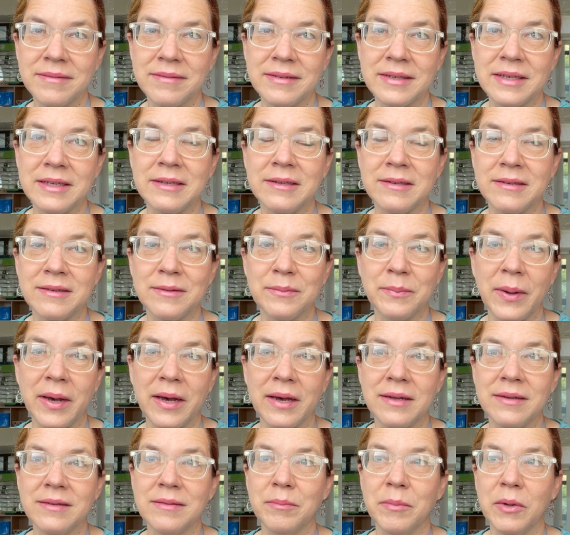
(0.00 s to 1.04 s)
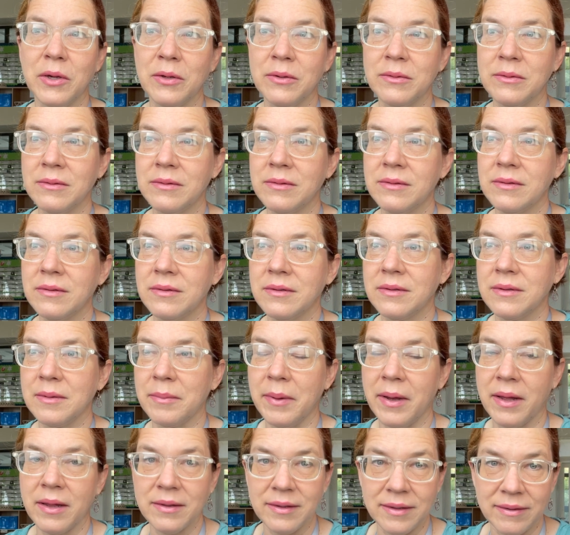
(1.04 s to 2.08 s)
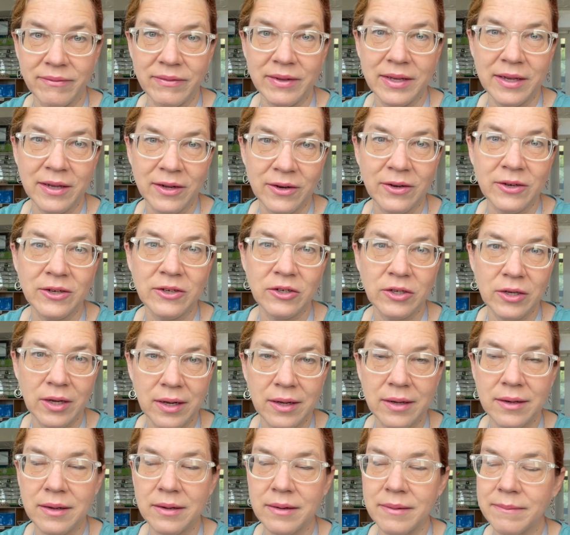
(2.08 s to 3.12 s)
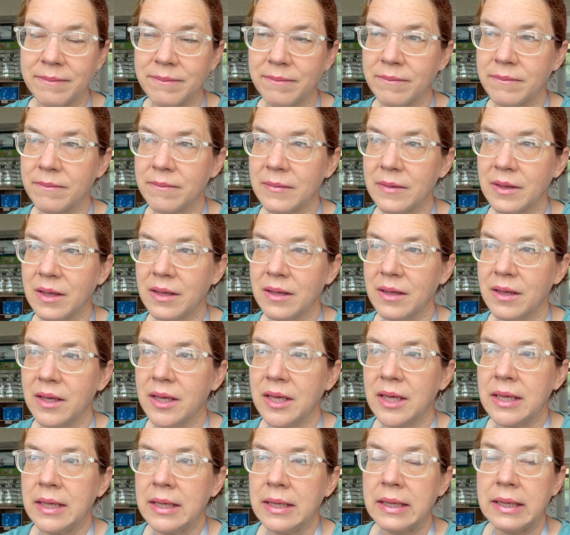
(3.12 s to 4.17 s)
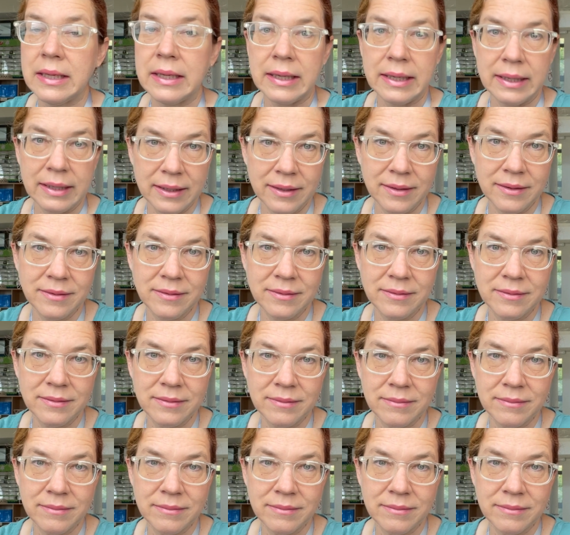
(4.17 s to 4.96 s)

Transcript: and despise most about living here in China is